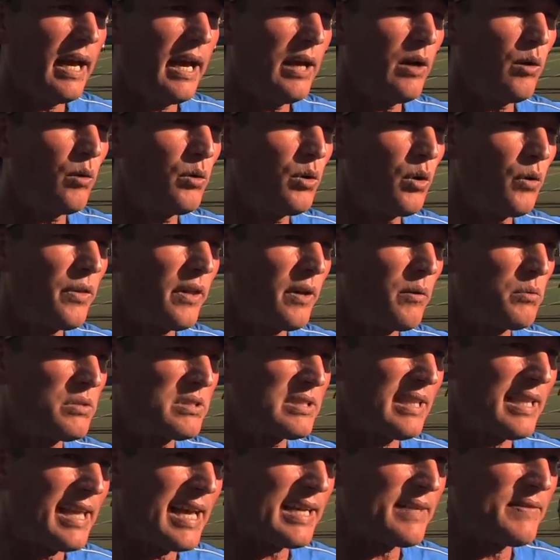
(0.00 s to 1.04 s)
don't know that it
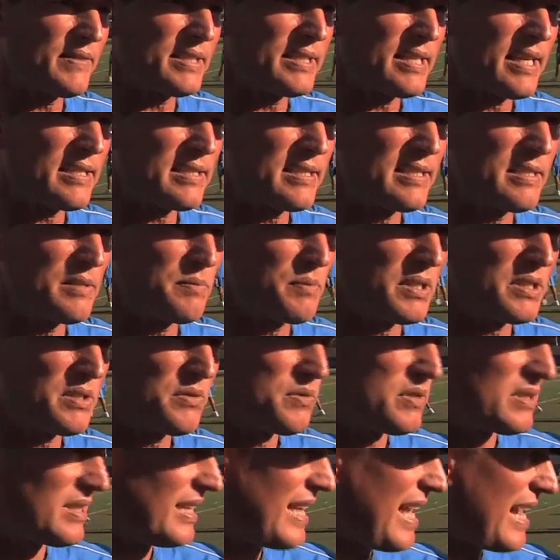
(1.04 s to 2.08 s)
was lack of intensity as much as it
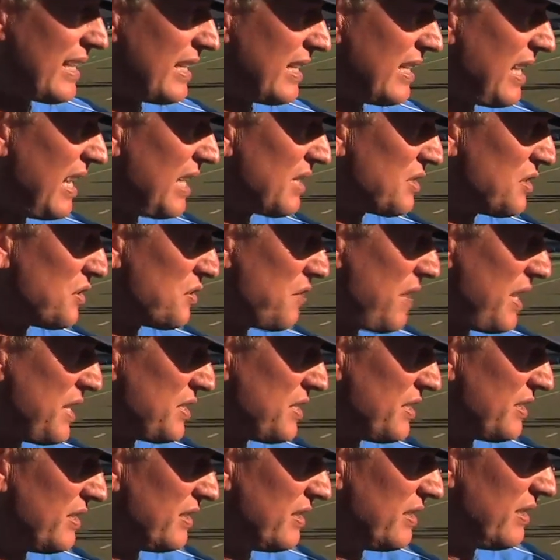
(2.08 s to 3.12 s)
was lack of
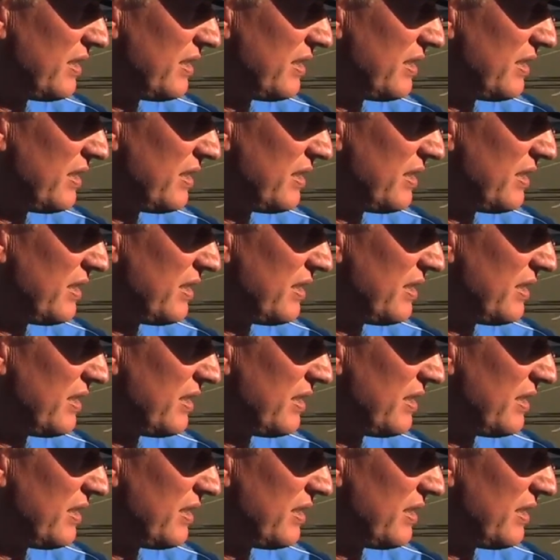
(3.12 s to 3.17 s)
concentration.